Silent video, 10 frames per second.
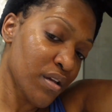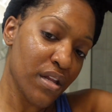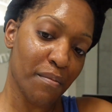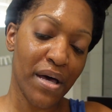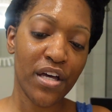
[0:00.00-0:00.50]

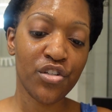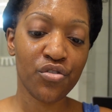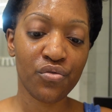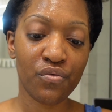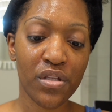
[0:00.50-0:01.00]
Now mind
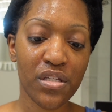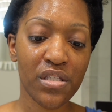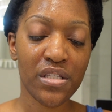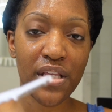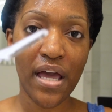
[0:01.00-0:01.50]
you, this
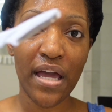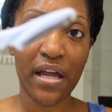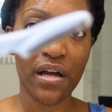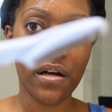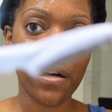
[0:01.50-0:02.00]
is
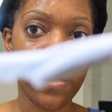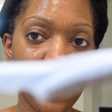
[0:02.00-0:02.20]
hair